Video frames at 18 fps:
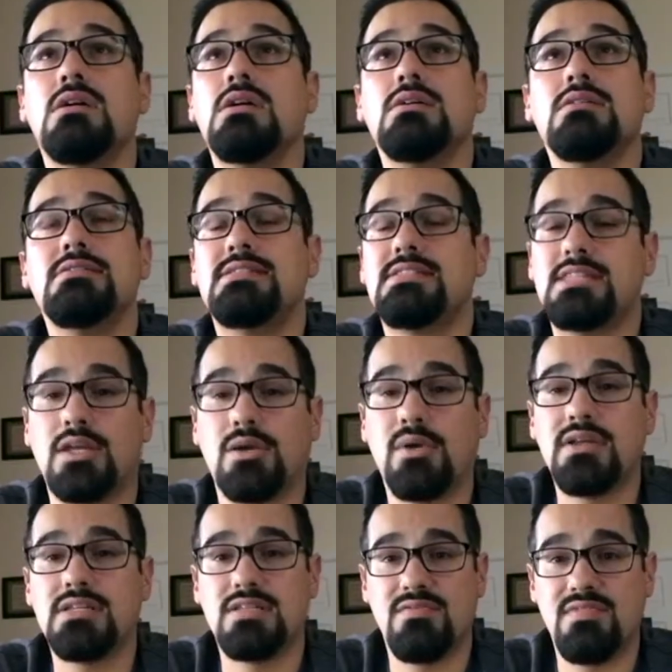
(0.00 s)

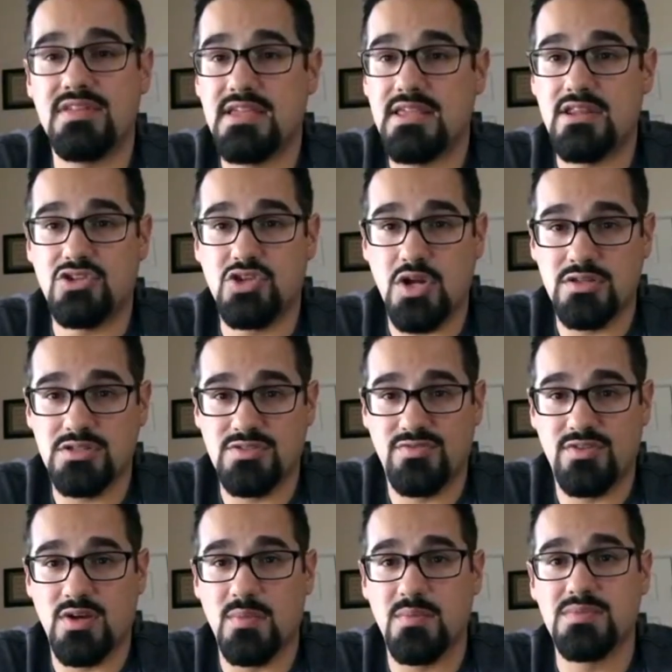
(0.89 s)
series of Indiana Jones
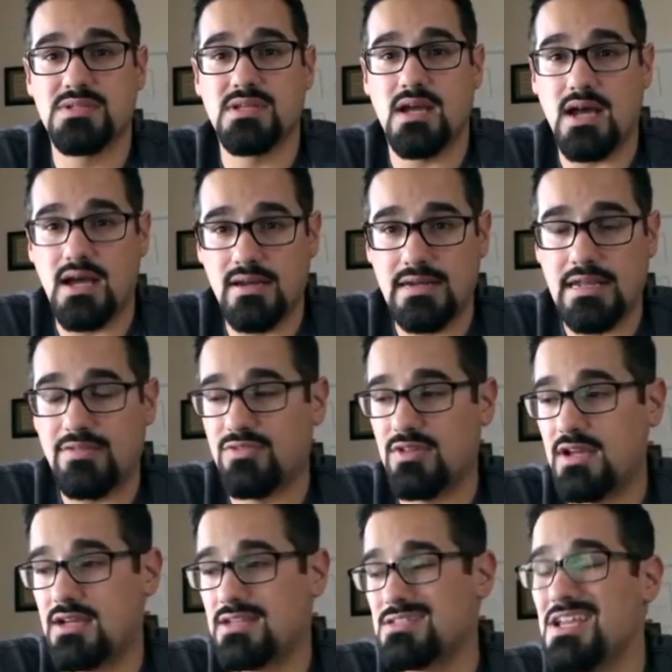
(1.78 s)
films on
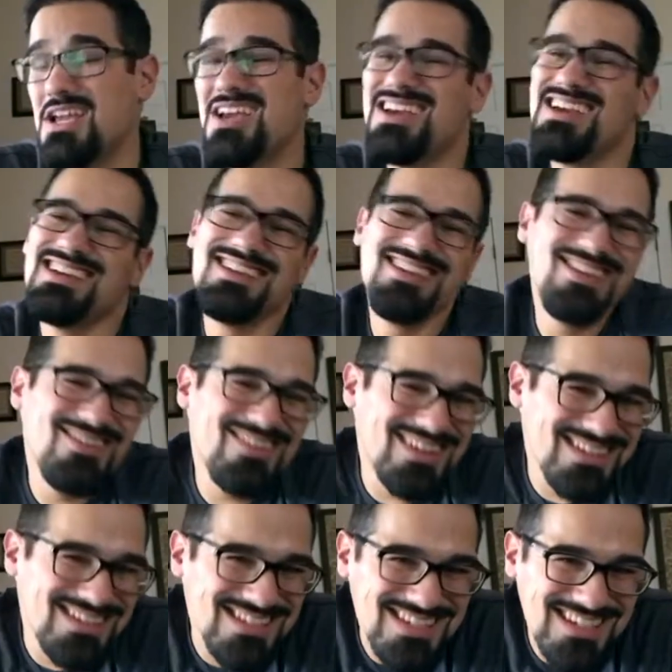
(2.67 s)
Netflix. You
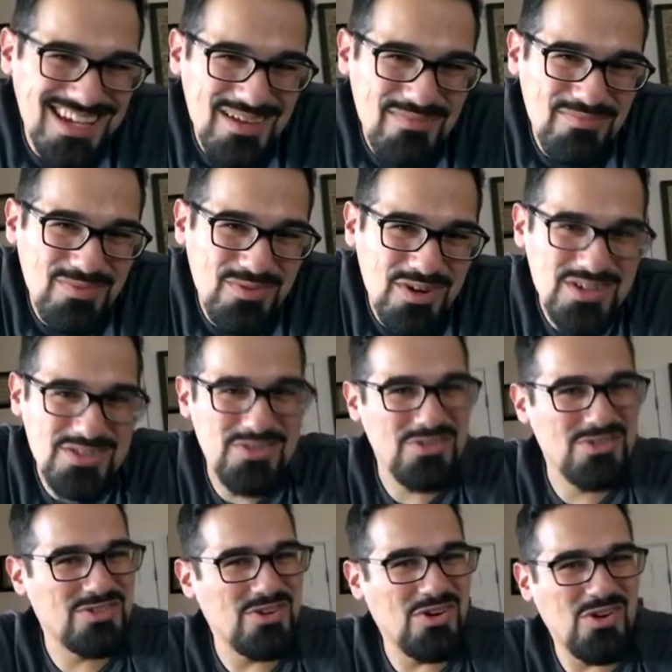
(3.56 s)
can skip Crystal
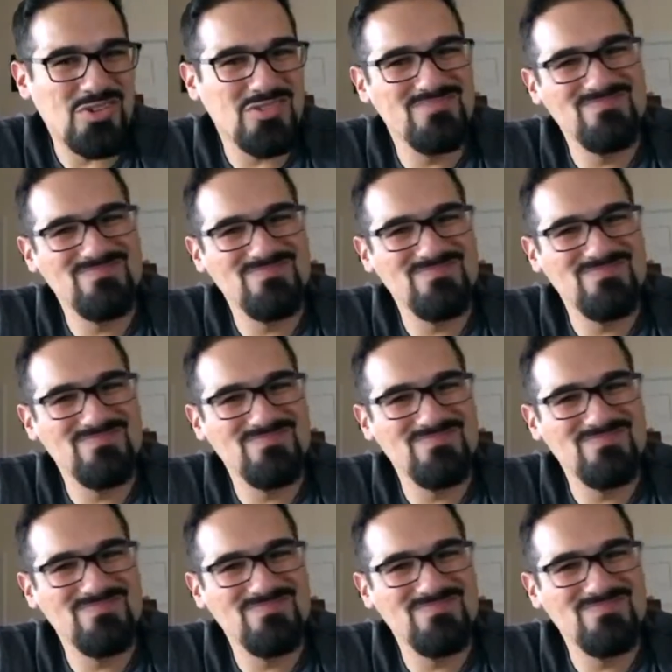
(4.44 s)
Skull.